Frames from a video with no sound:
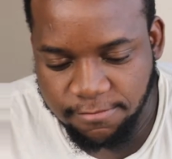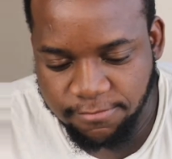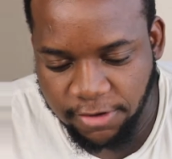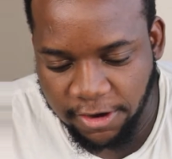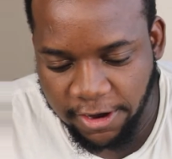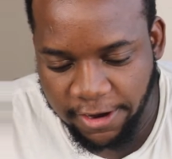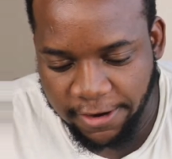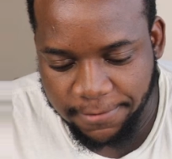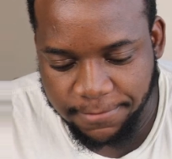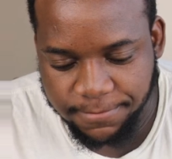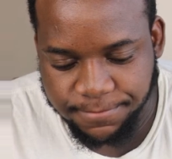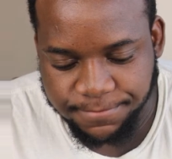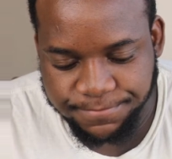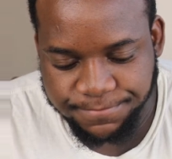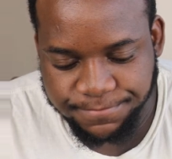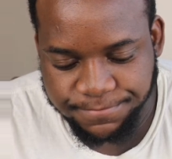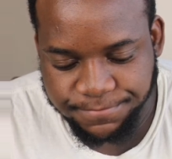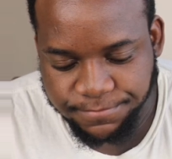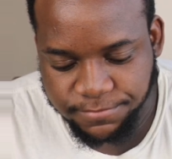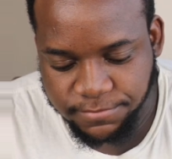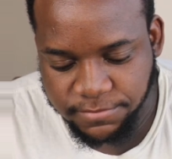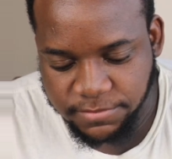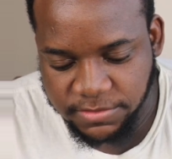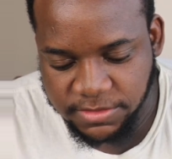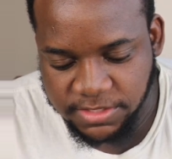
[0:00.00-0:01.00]
but
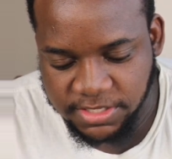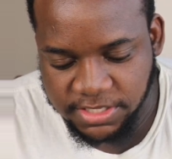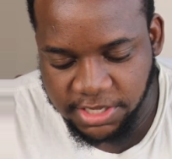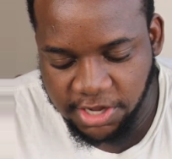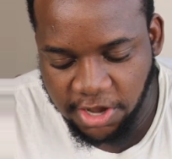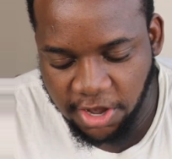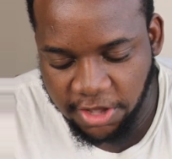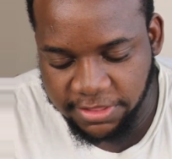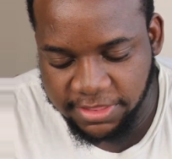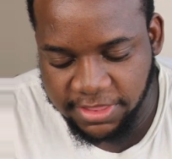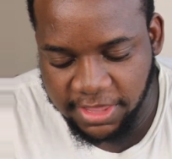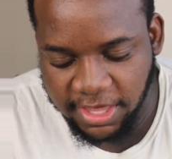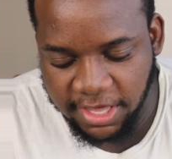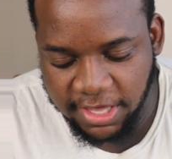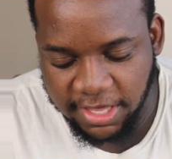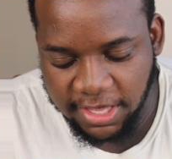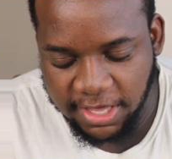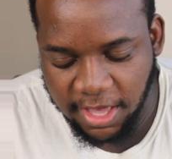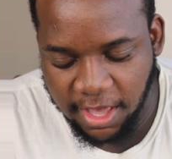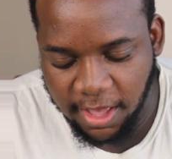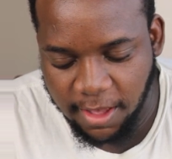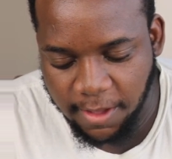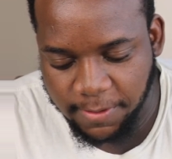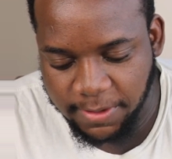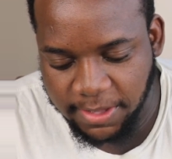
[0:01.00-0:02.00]
y'all
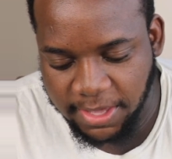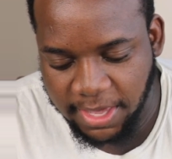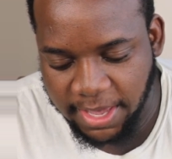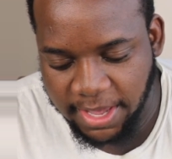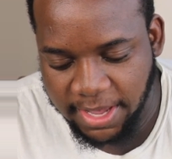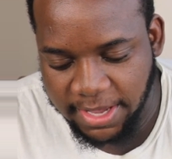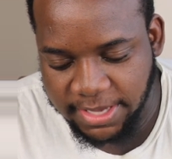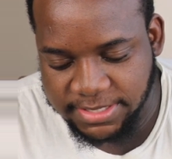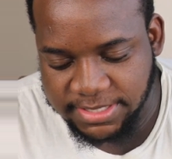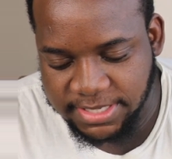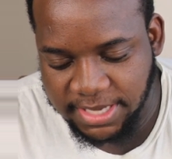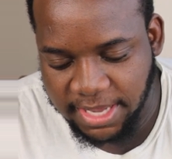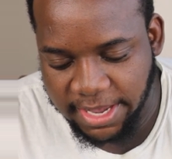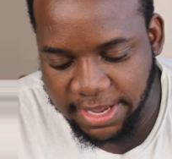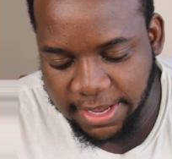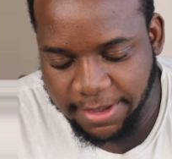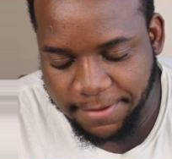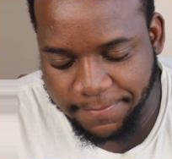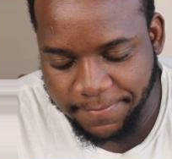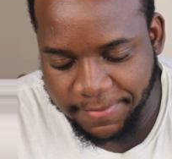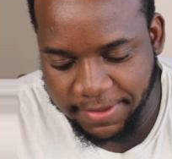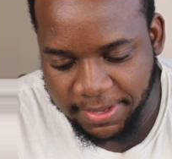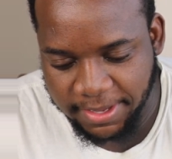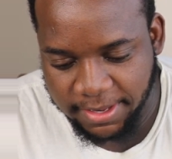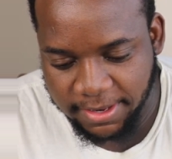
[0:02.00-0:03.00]
think um, KSI
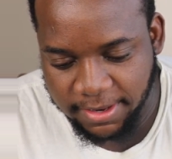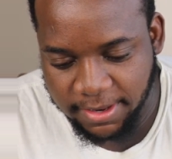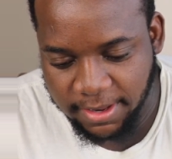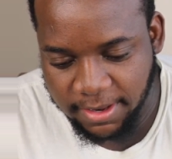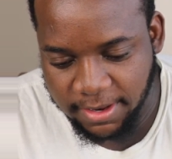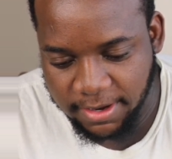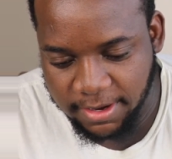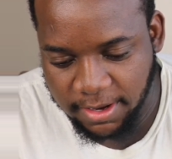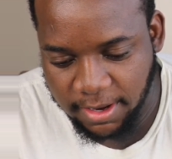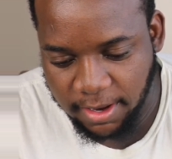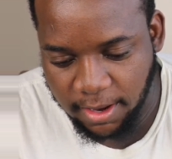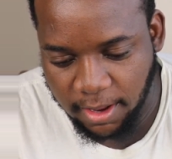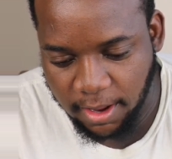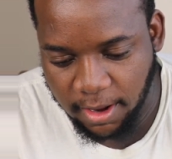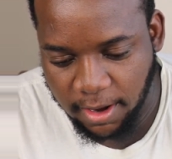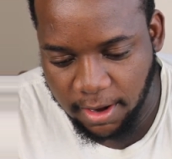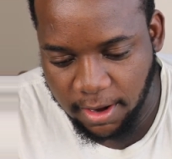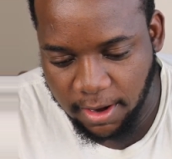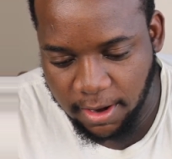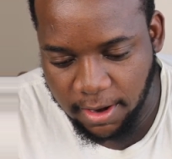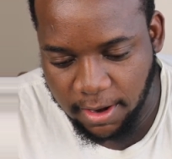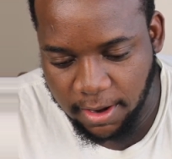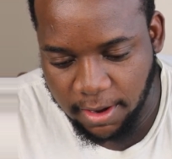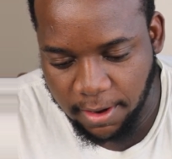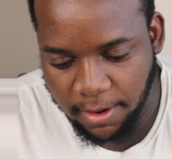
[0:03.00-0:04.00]
could beat
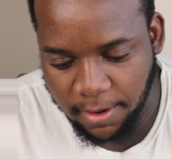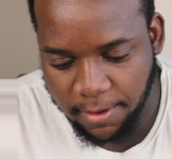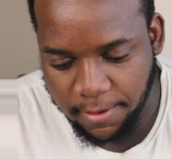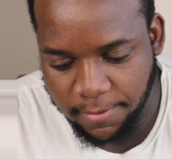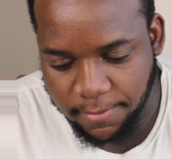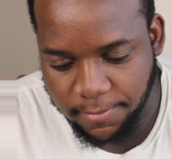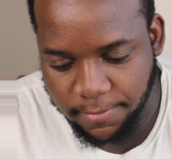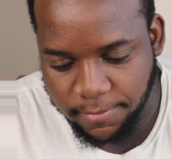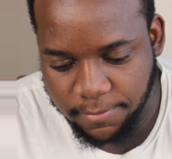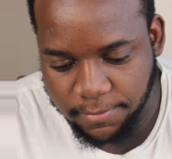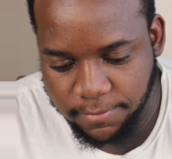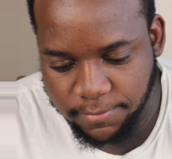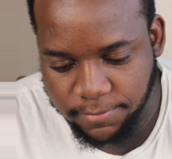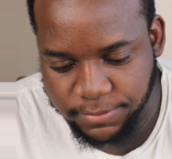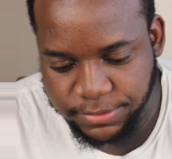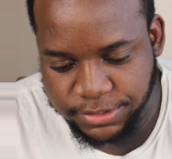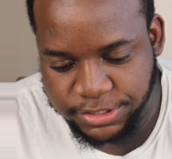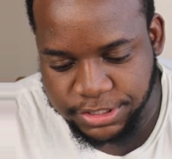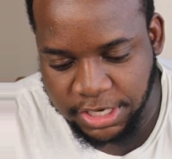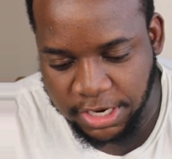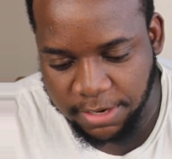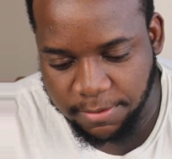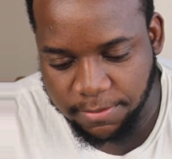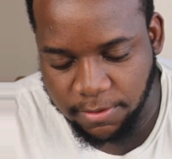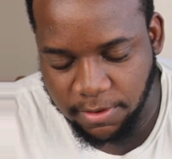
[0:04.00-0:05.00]
um,
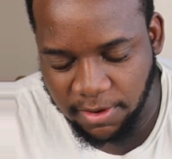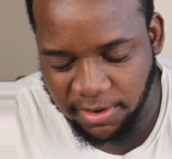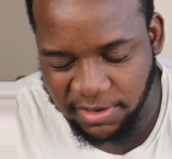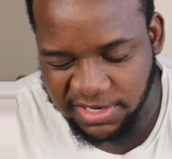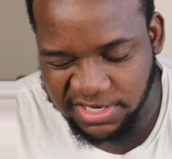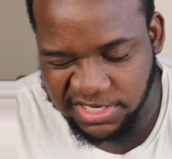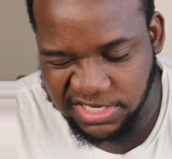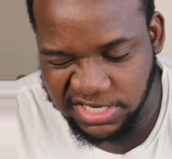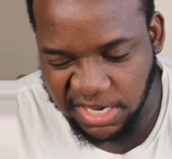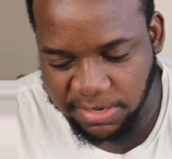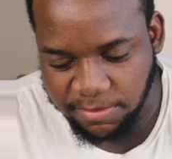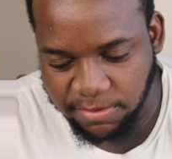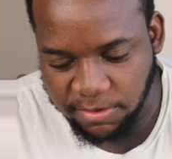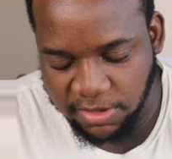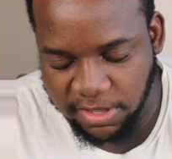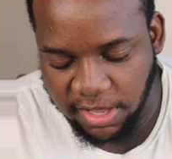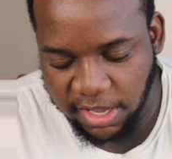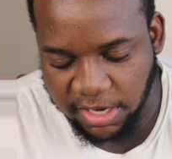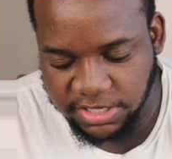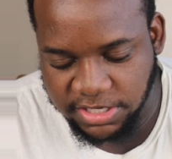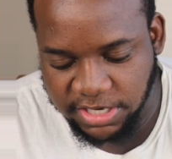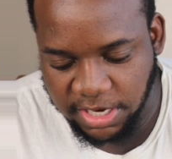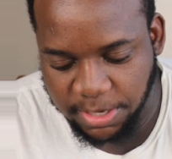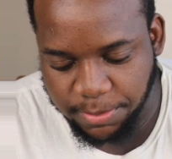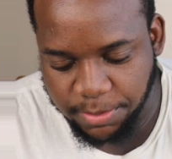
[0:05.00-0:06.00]
Jake Paul? Is Jake Paul?
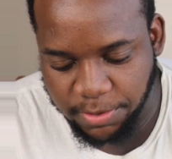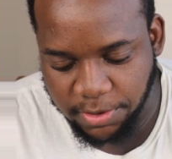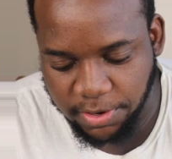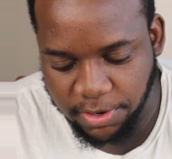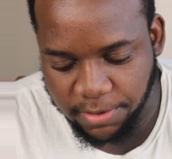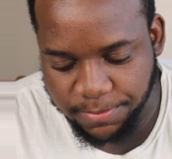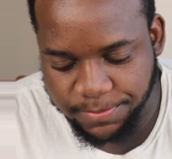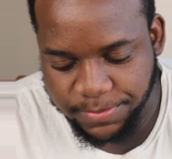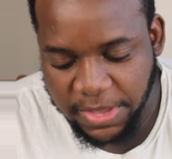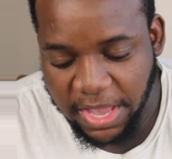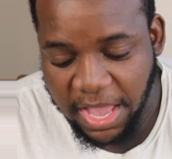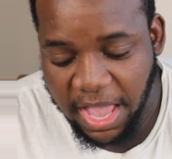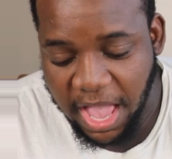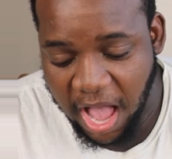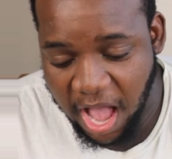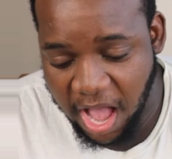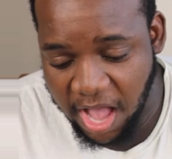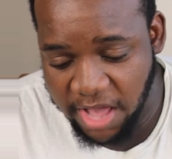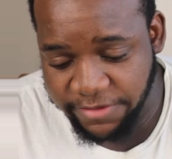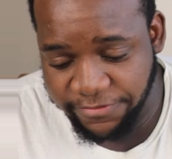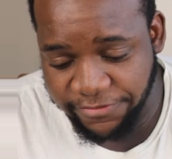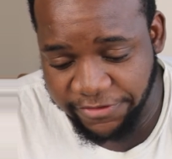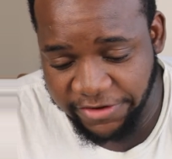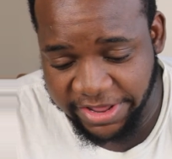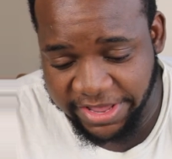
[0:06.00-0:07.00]
Yeah, Jake Paul.
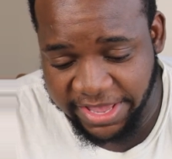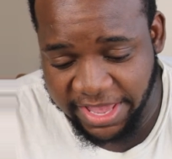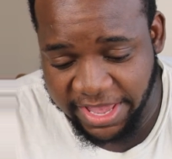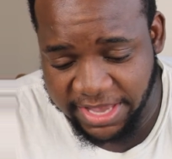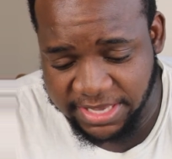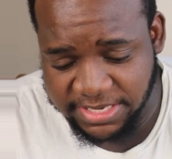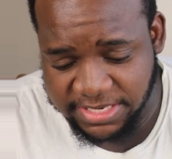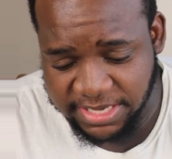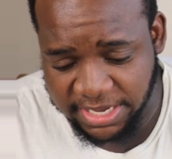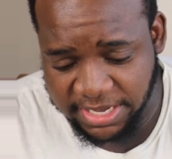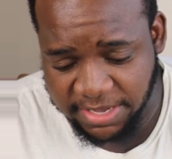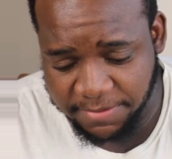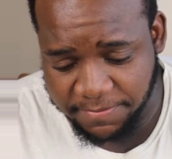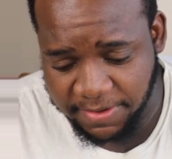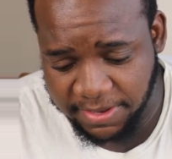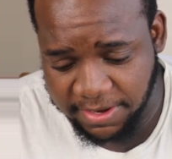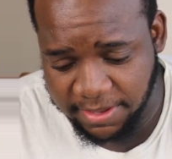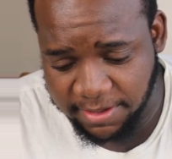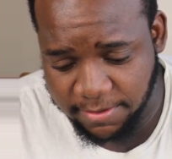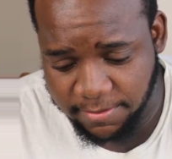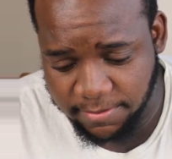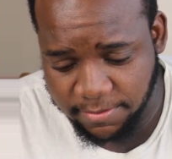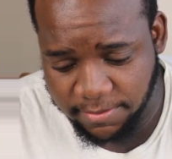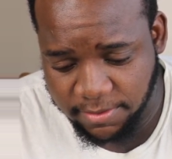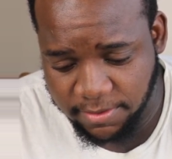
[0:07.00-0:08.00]
I feel like KSI could beat him.